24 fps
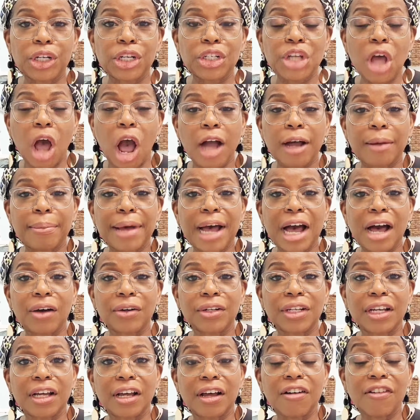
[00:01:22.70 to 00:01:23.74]
to talk
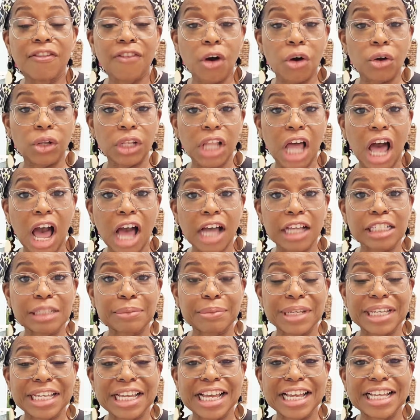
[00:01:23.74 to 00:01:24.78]
about faux locks,
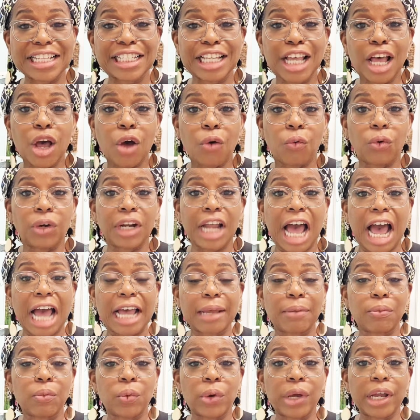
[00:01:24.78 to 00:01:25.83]
because what I
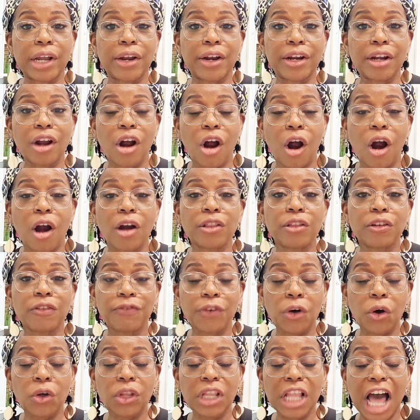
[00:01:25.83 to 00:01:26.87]
am wearing are the
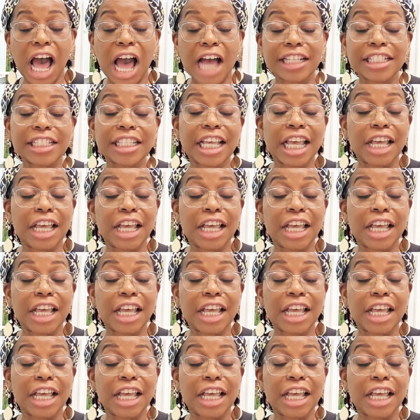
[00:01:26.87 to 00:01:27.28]
faux locks.